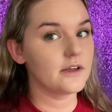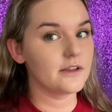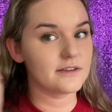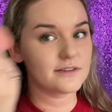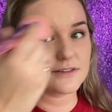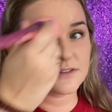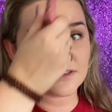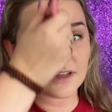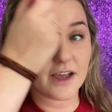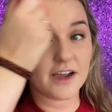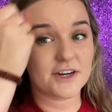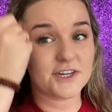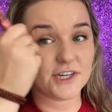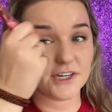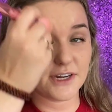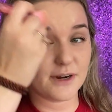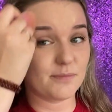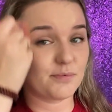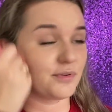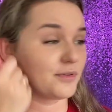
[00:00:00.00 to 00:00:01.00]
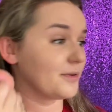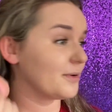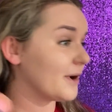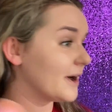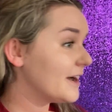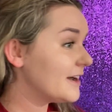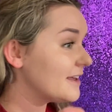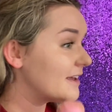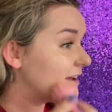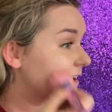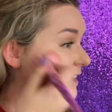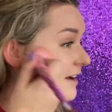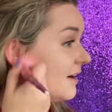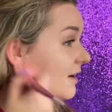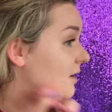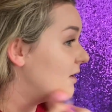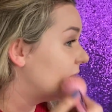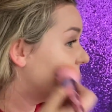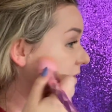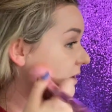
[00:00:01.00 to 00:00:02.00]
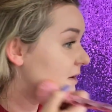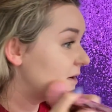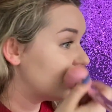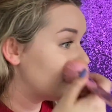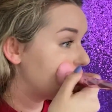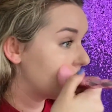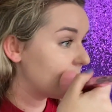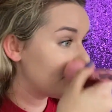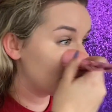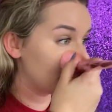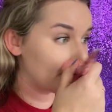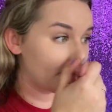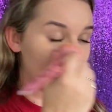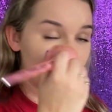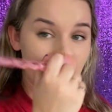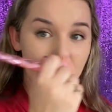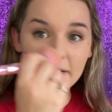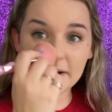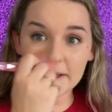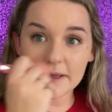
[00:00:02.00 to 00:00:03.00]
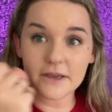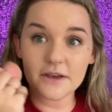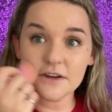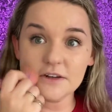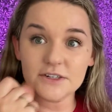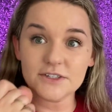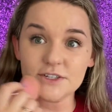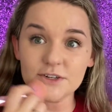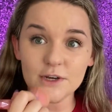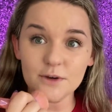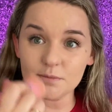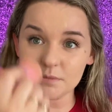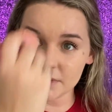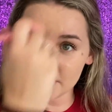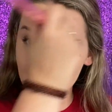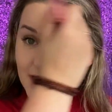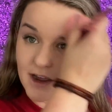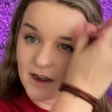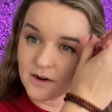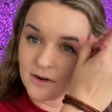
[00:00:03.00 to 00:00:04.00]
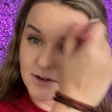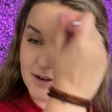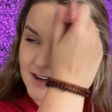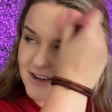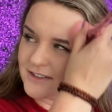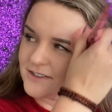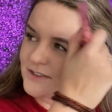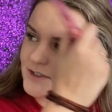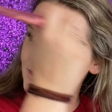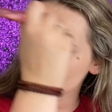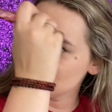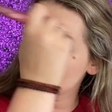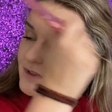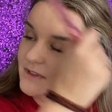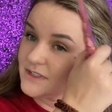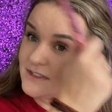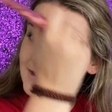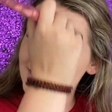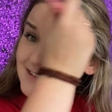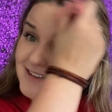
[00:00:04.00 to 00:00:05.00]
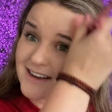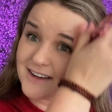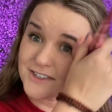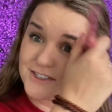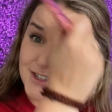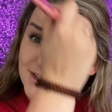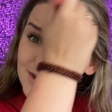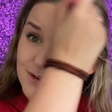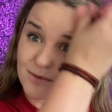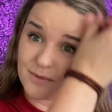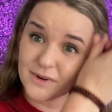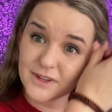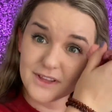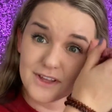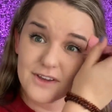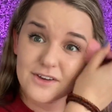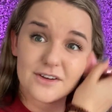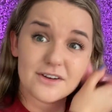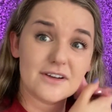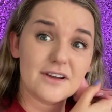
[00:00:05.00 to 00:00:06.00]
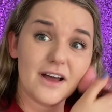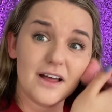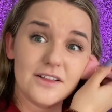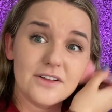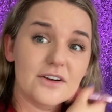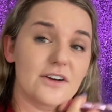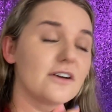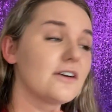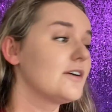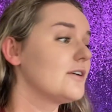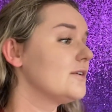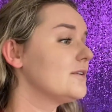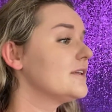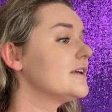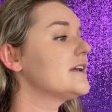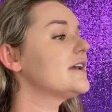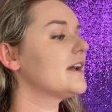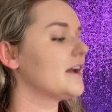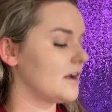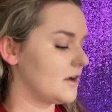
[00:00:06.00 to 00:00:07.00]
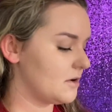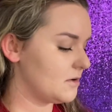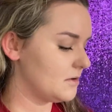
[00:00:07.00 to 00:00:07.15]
This is actually a pretty good dupe, or not dupe. This is actually a really good color. Holy cow.